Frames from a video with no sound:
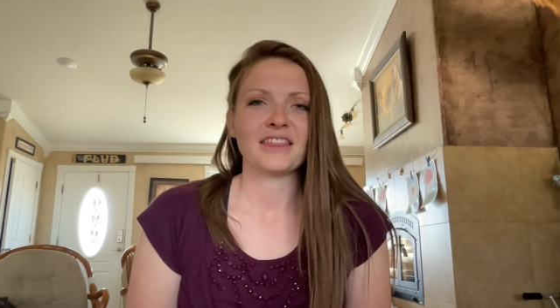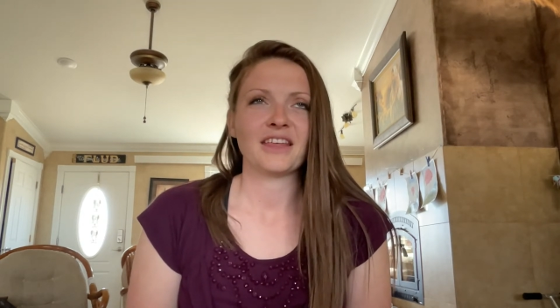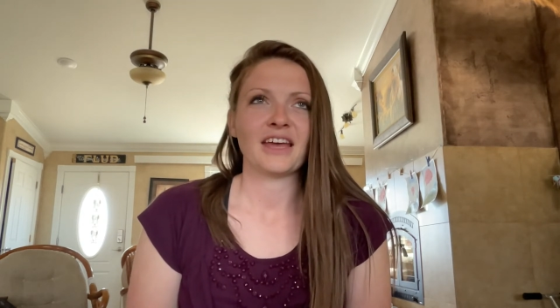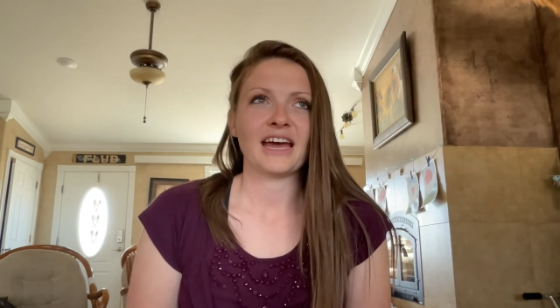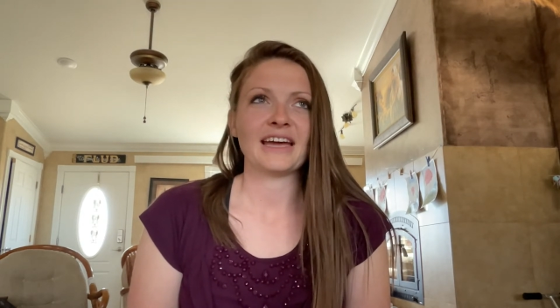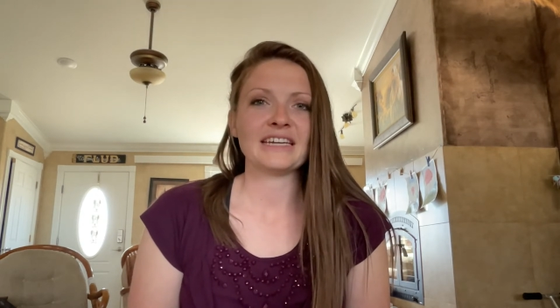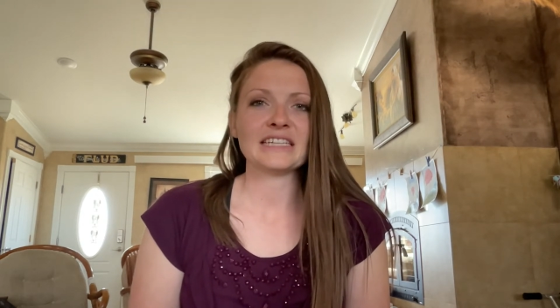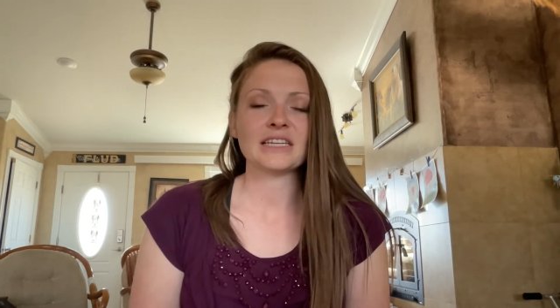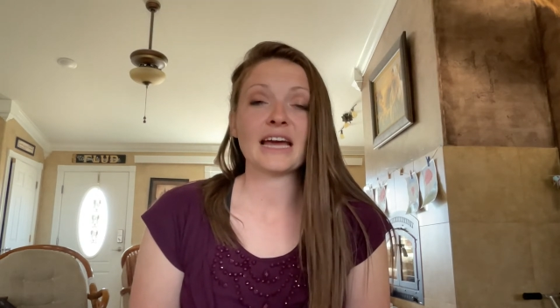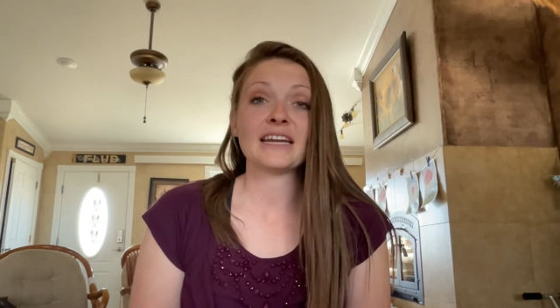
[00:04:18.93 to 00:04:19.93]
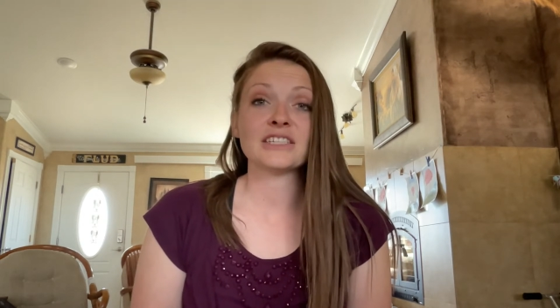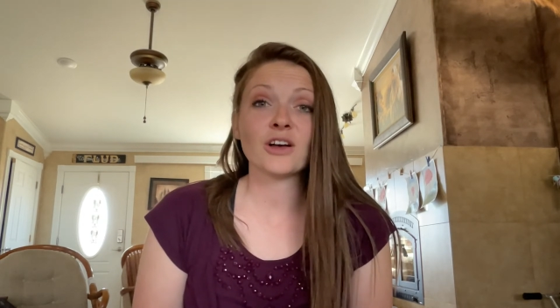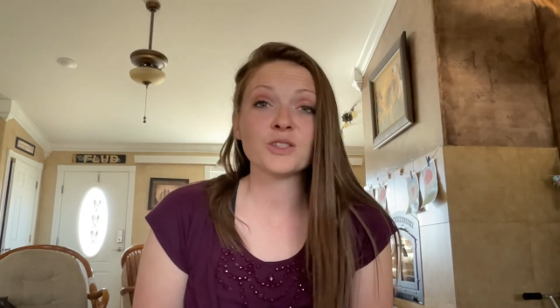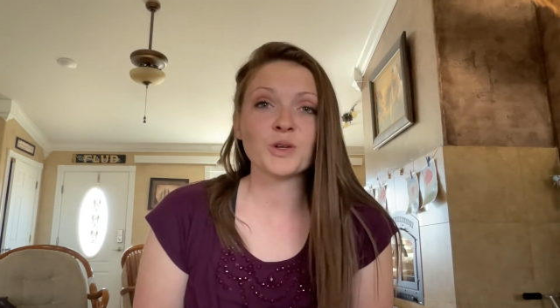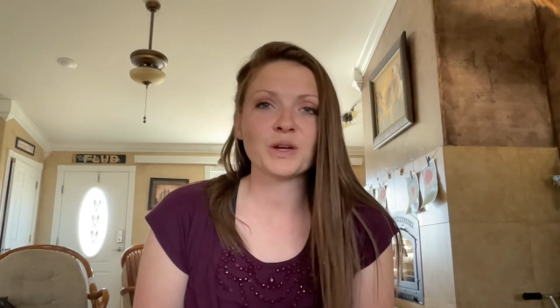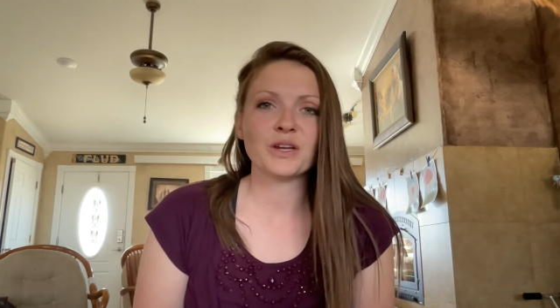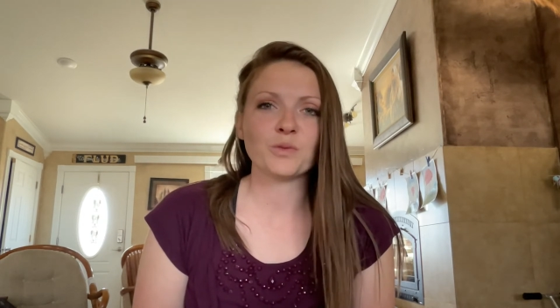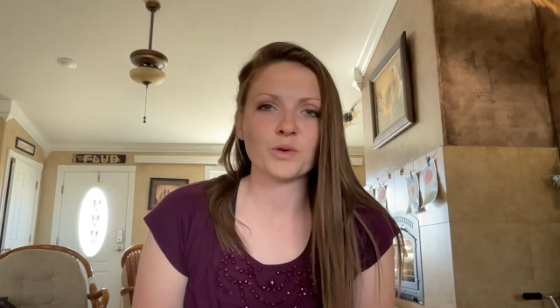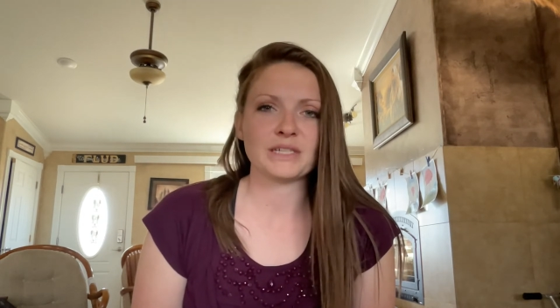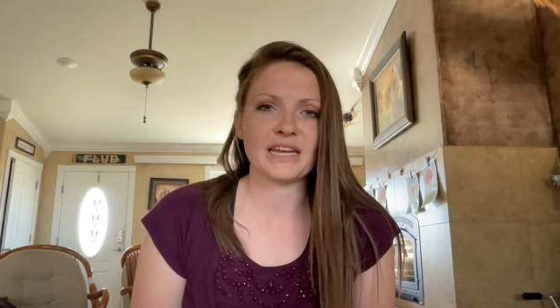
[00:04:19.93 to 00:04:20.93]
and it's also in
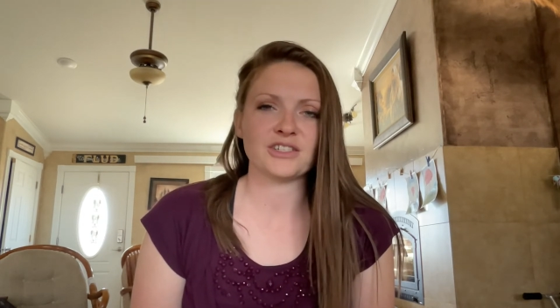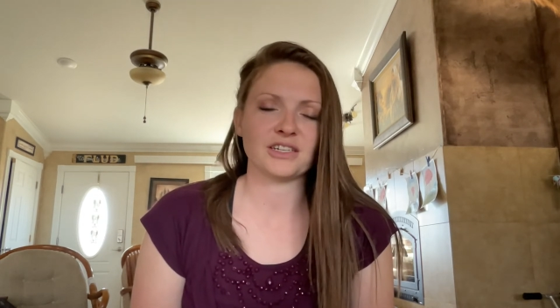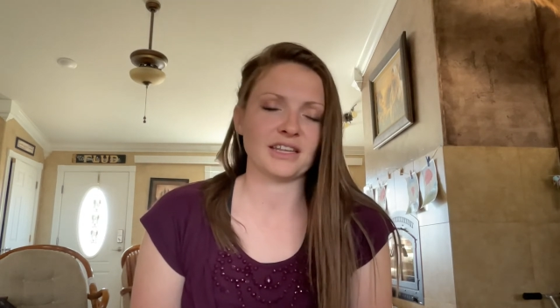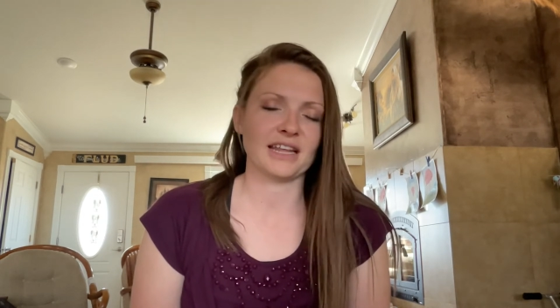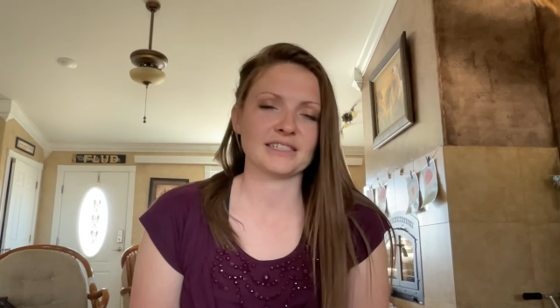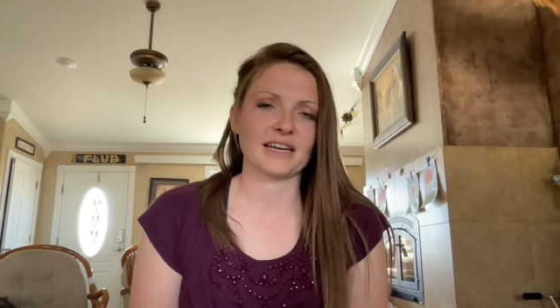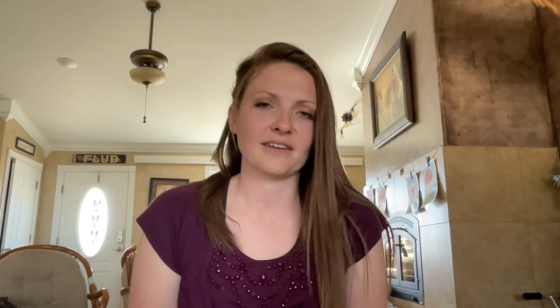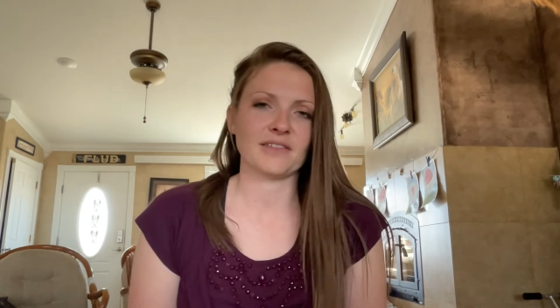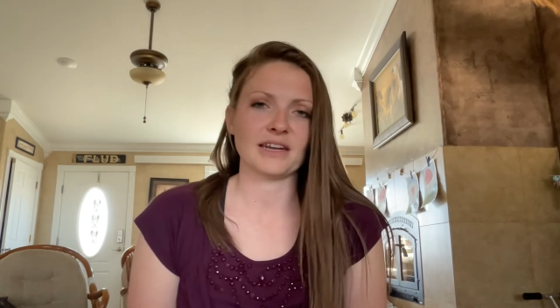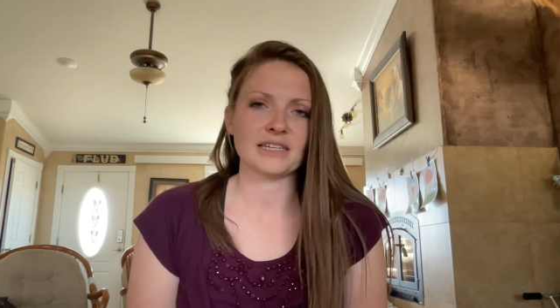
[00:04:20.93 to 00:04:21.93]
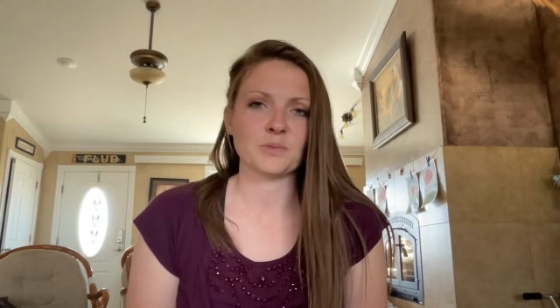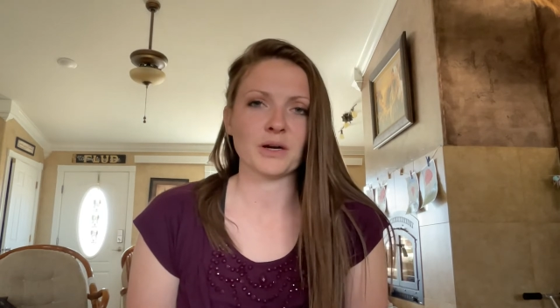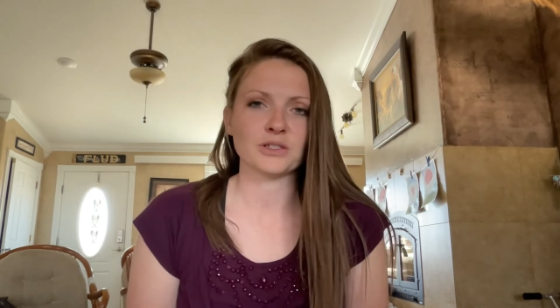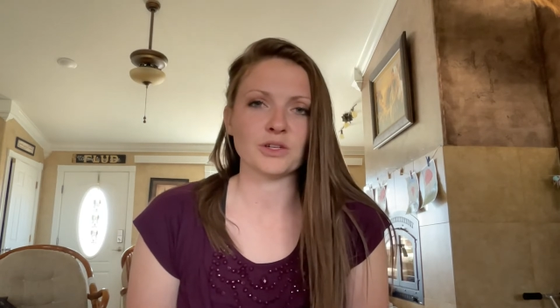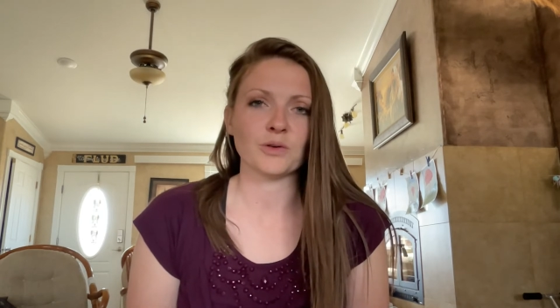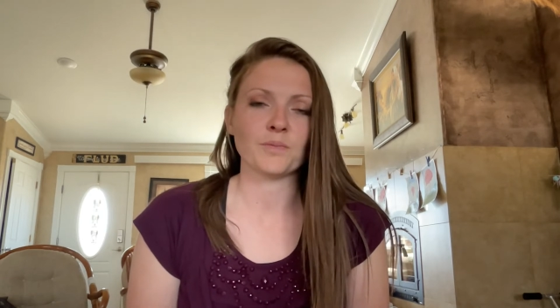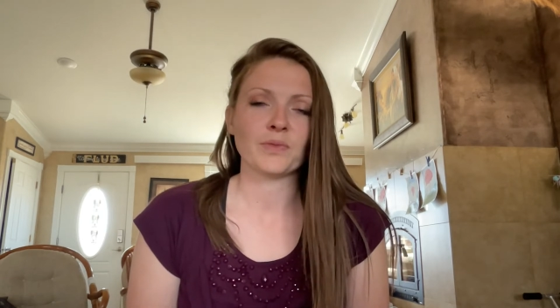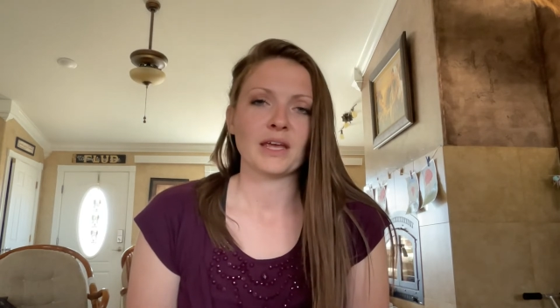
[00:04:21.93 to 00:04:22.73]
rotation, and that's kind of the nice part too,